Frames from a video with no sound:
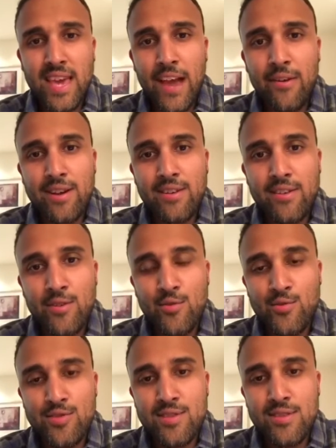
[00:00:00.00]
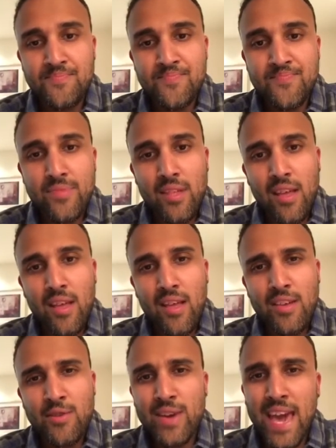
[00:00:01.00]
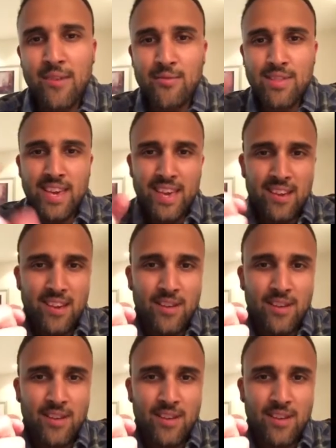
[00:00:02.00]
character who is, you can't really